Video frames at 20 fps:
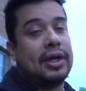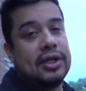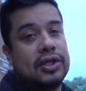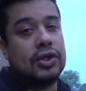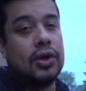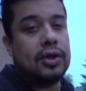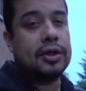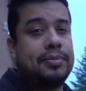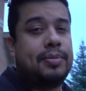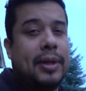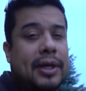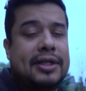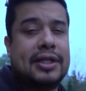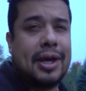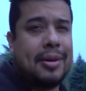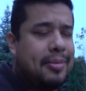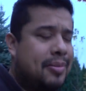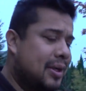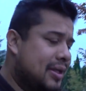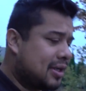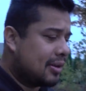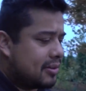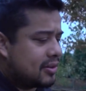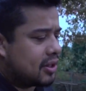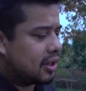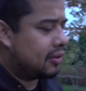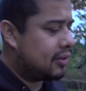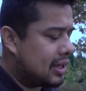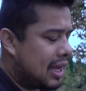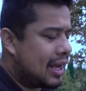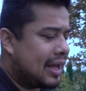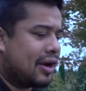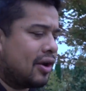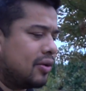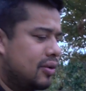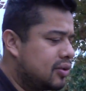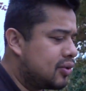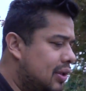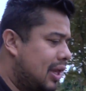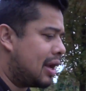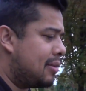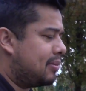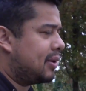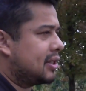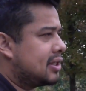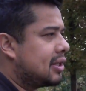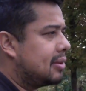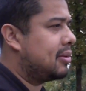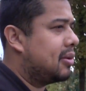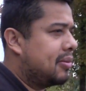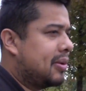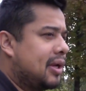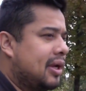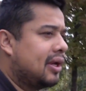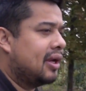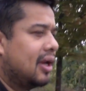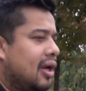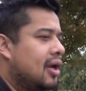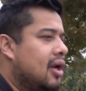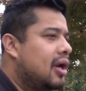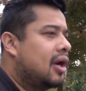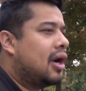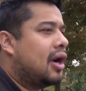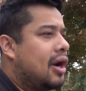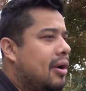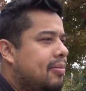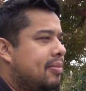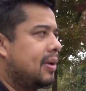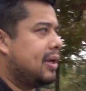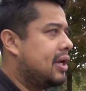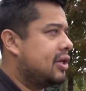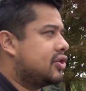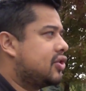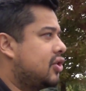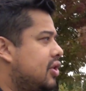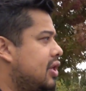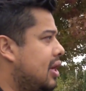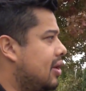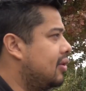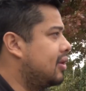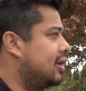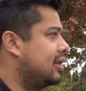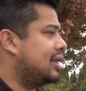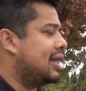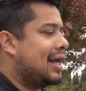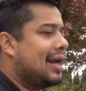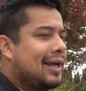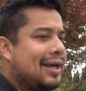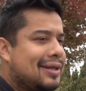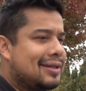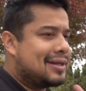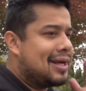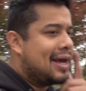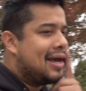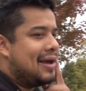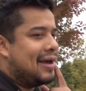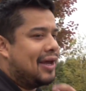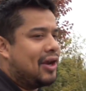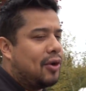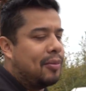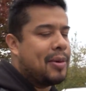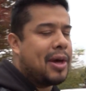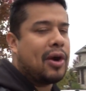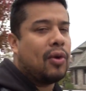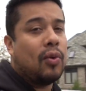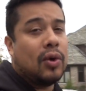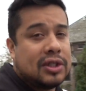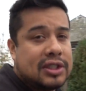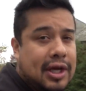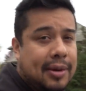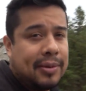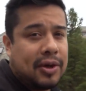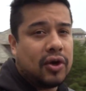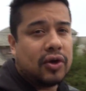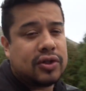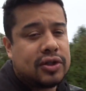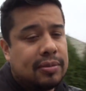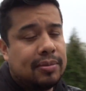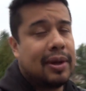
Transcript: and so was Big Time. BigTymer's always, I can always rely on Big Time to be up at a certain hour of the day, because it don't matter what time he goes to